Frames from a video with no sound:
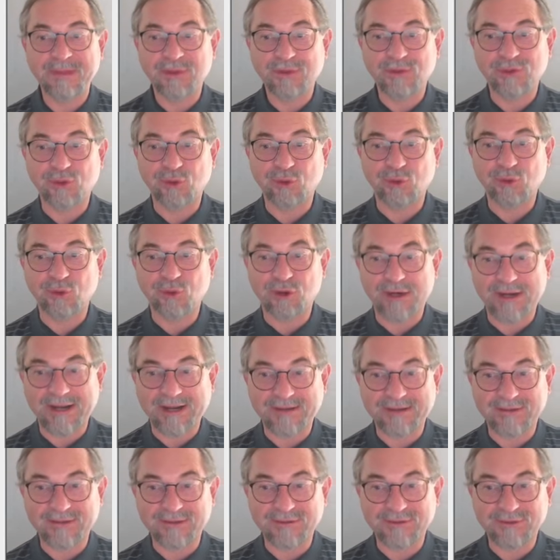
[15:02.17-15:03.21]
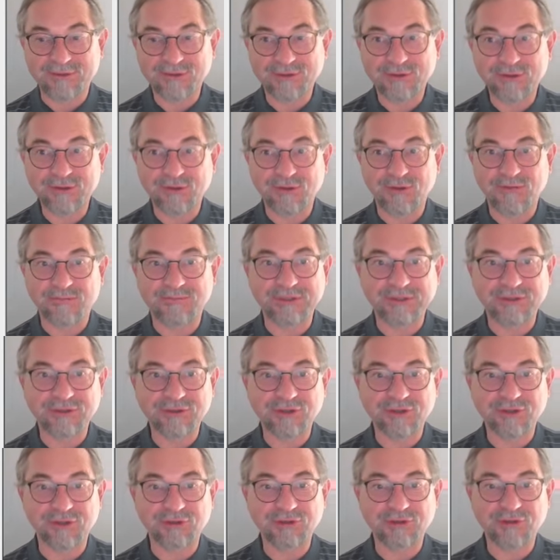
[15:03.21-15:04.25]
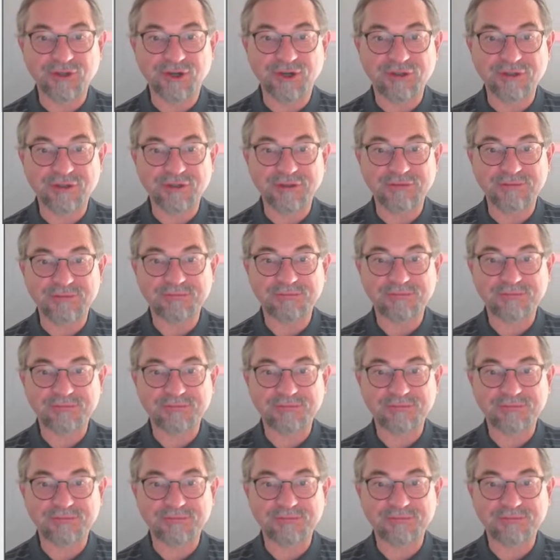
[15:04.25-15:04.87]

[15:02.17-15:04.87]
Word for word: the correctness of this construction.